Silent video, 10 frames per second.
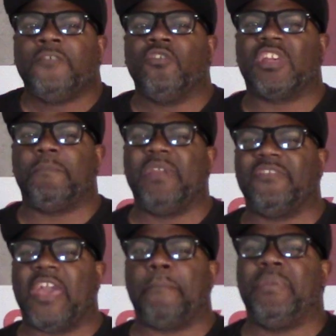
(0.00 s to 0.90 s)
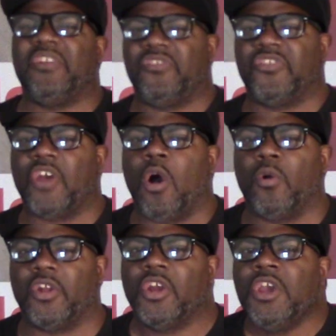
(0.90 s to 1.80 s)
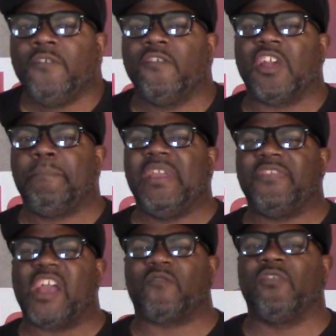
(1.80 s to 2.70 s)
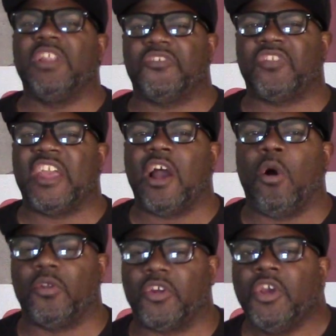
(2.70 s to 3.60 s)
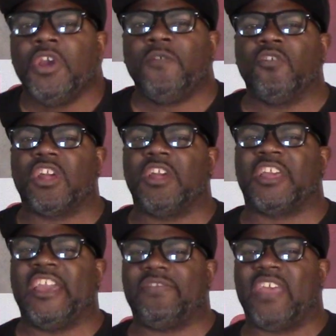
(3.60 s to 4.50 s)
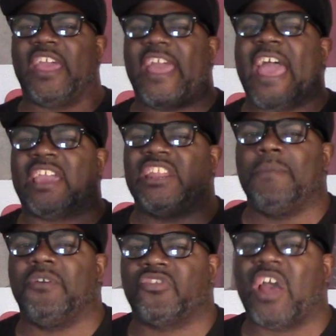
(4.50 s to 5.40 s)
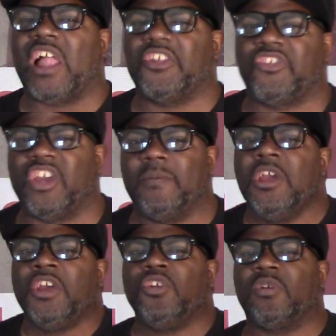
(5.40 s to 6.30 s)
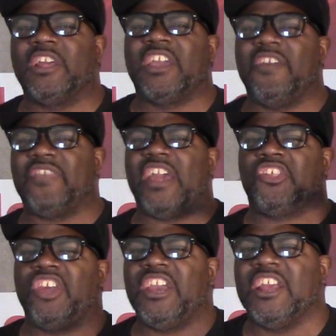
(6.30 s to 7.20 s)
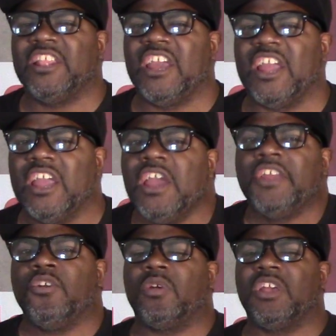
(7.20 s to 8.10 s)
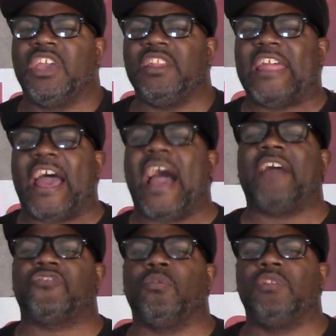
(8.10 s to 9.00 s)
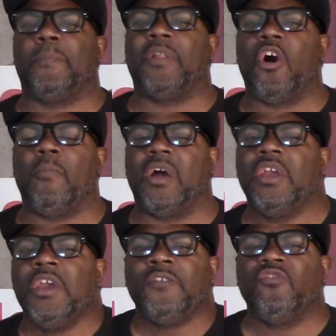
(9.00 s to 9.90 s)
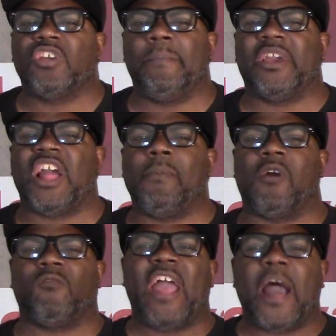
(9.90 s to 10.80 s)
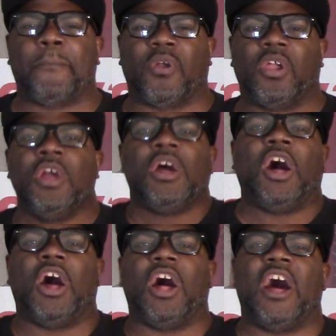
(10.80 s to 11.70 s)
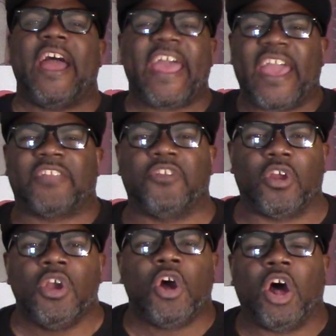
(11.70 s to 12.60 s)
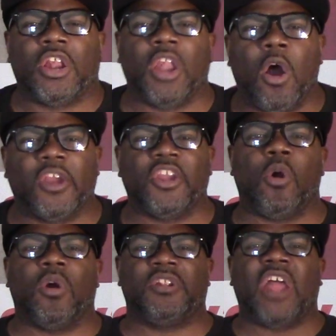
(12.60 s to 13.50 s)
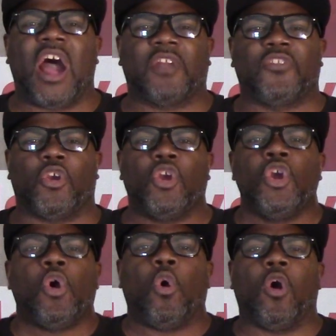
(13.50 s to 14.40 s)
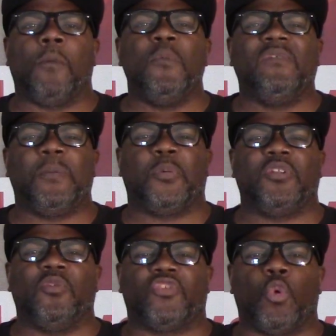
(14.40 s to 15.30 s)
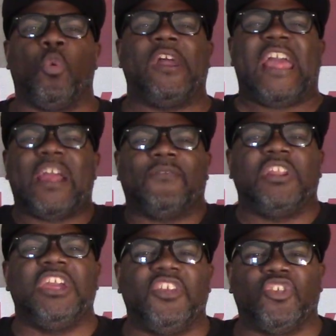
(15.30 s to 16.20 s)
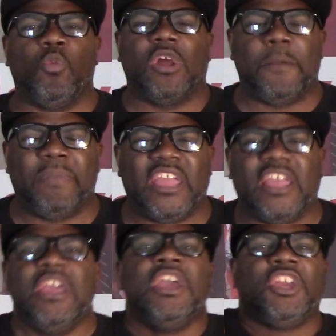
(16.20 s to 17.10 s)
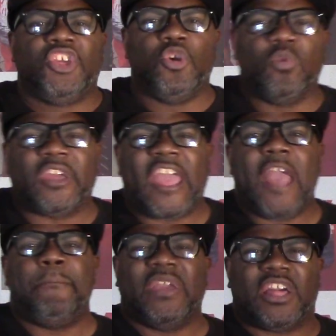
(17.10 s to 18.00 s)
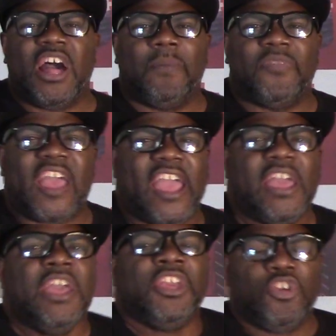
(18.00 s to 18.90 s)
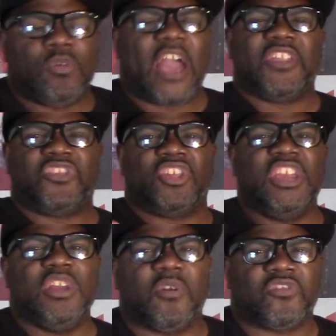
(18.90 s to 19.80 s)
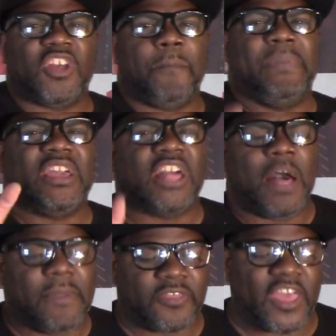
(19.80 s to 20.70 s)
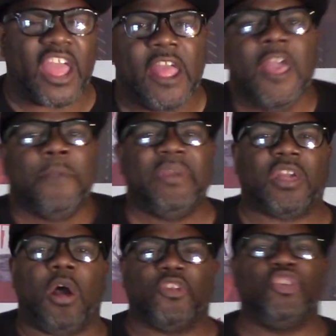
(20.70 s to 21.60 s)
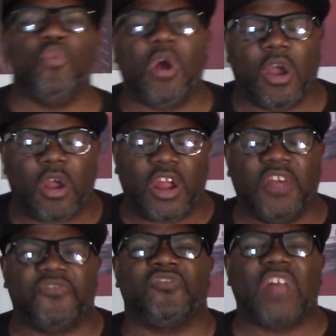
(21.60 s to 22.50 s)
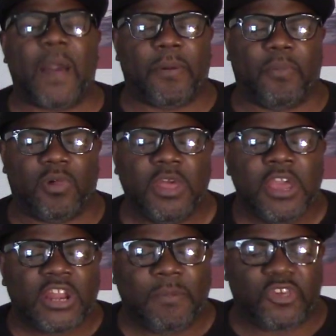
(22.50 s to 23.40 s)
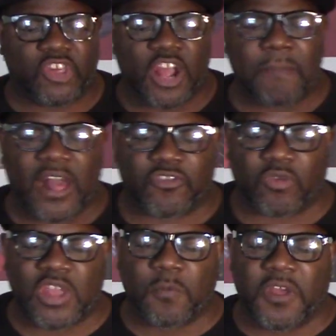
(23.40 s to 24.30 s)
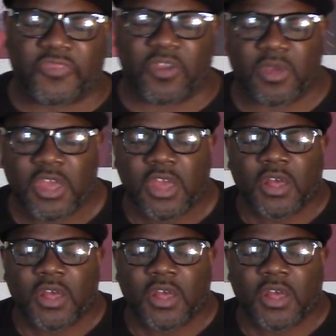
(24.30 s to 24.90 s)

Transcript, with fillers: You can be that business owner. You can be that real estate owner. You can get that academic scholarship. You can get that G E D. You can get that high school diploma. You can become a rapper, an actor, a lawyer, or a doctor, or a movie producer. Whatever it is you want to be, you can become that. You got to see yourself becoming that, because you are unstoppable. Let me share my dream with you.